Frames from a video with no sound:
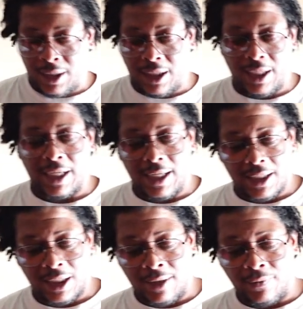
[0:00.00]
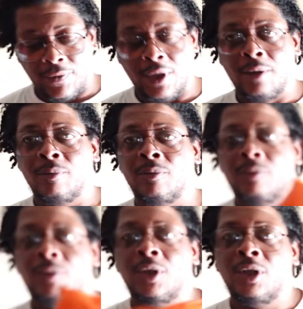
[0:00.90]
And I got something from
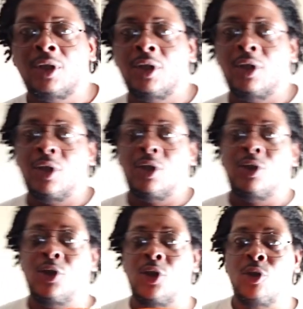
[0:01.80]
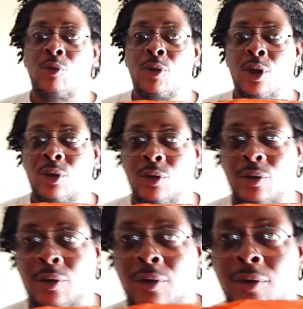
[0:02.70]
Tumu.
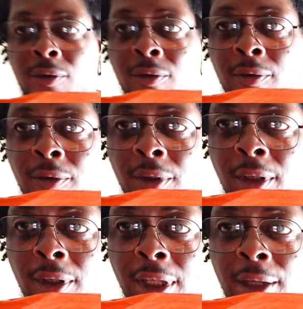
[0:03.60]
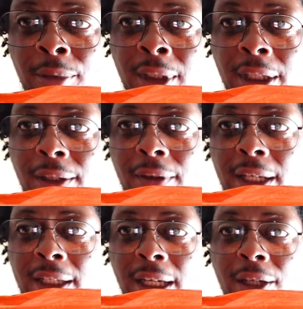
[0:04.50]
I believe
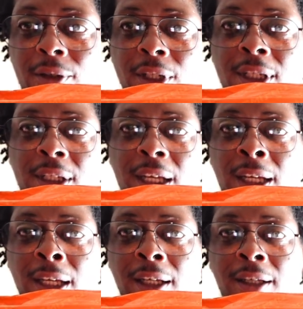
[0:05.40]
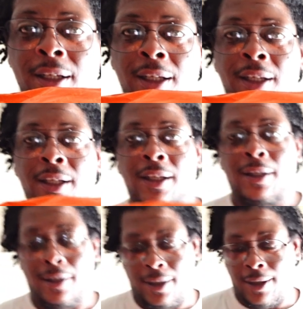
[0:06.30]
that's how you say it.
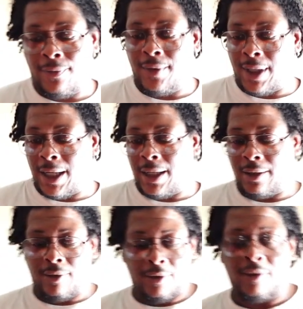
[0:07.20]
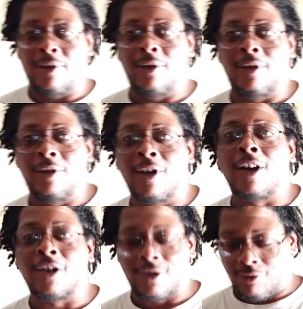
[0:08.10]
If not, y'all
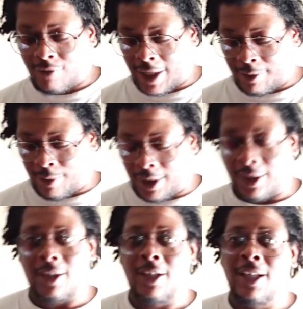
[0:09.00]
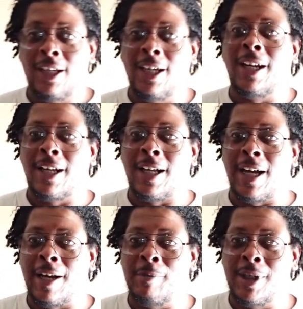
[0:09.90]
can correct me in the
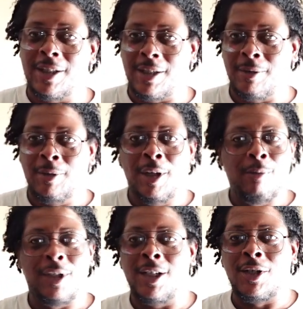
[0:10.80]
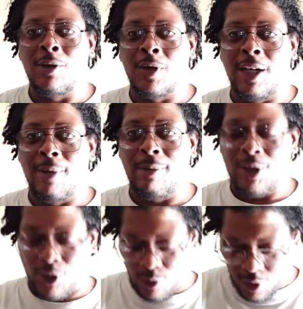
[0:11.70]
comments. But just don't come at me
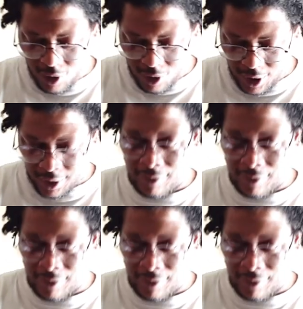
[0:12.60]
too hard.